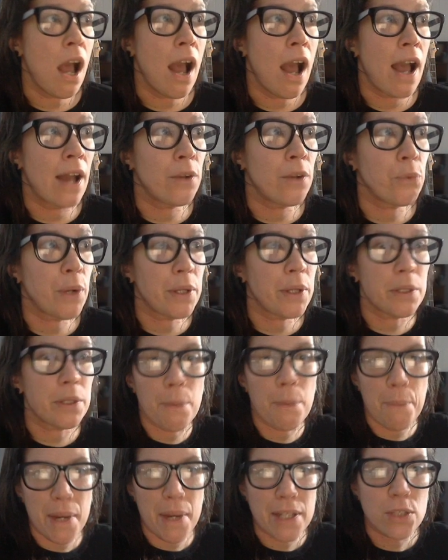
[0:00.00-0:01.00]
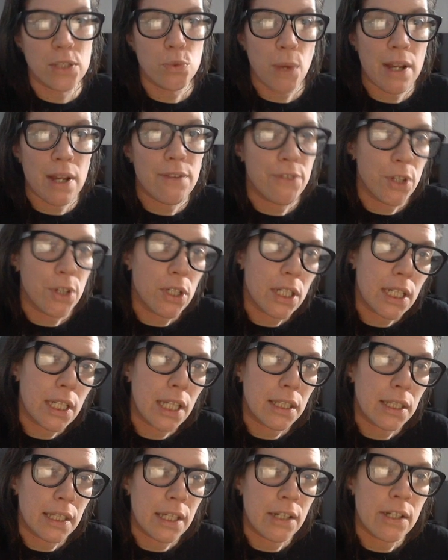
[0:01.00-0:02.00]
and what the best way for you to
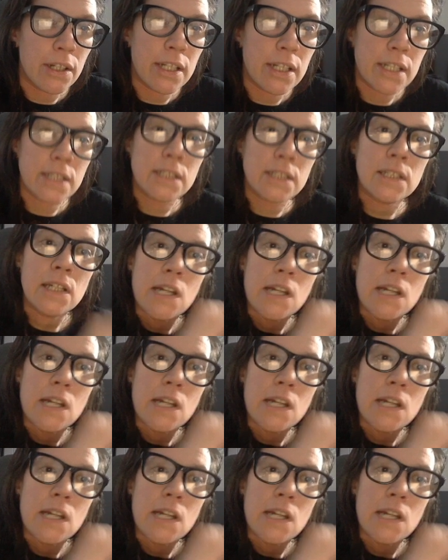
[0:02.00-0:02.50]
get there is.